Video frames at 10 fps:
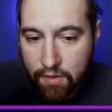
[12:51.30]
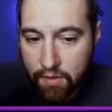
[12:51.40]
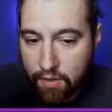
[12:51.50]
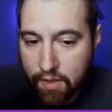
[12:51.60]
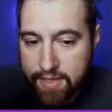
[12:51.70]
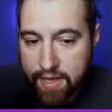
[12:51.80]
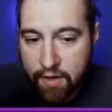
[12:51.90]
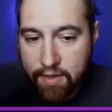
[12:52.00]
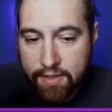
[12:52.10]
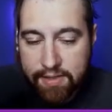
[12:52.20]
Our
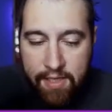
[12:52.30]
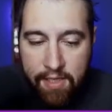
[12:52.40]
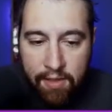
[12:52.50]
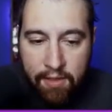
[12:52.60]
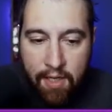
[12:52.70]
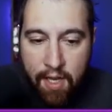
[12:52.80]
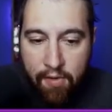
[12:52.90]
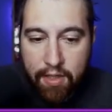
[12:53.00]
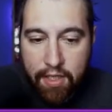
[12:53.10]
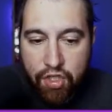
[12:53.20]
Dialga is in here.
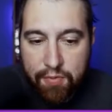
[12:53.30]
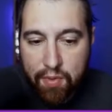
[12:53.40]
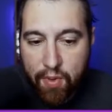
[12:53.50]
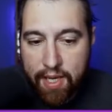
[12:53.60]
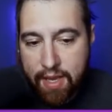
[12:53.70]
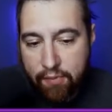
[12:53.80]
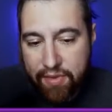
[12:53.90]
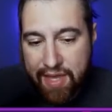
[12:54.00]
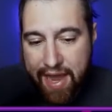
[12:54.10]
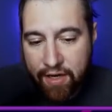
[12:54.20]
We're going to chip away again
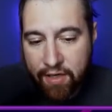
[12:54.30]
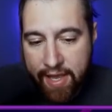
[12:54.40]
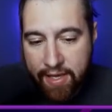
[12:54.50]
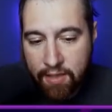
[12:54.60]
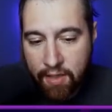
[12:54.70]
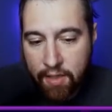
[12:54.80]
with Iron Head.